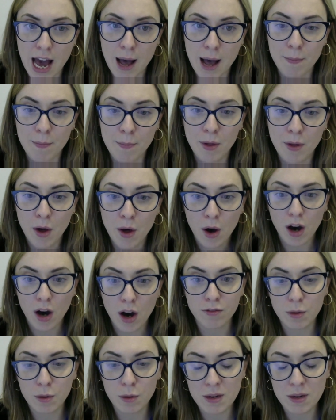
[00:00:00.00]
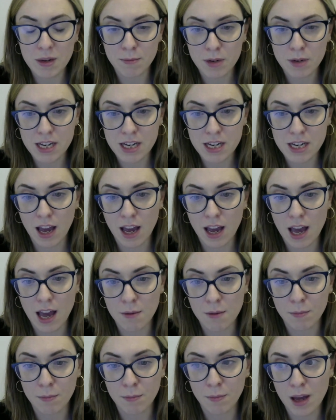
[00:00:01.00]
of women in
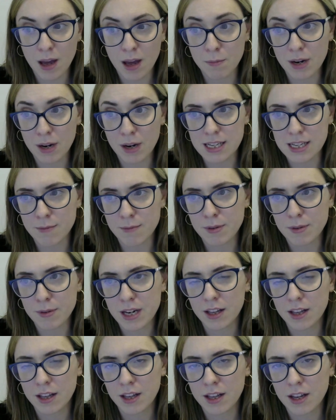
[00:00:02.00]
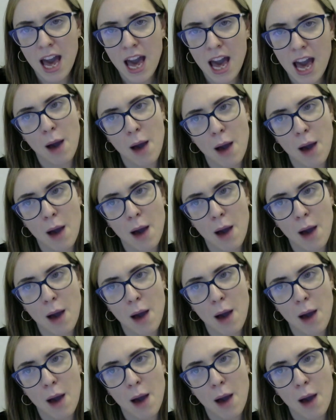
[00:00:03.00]
prison in particular.